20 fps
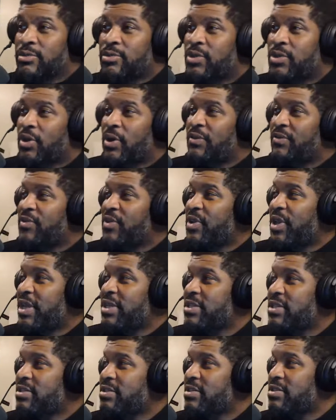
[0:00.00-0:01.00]
So I feel
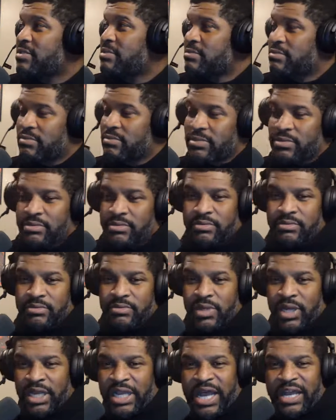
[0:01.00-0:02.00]
like there's a
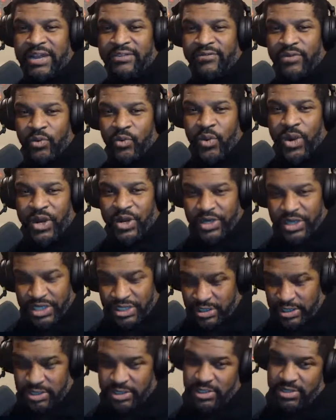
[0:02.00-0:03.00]
lot of
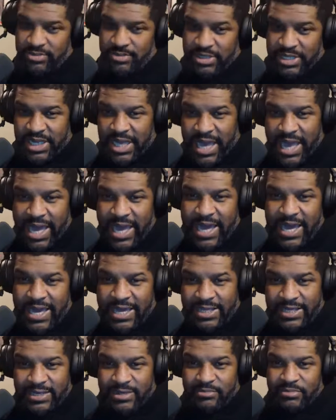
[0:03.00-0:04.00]
awareness to be
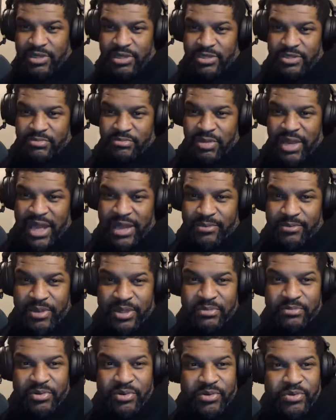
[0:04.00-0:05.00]
had amongst black
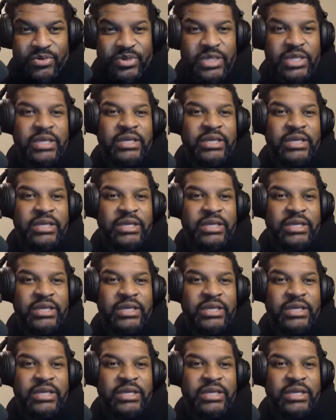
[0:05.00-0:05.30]
people,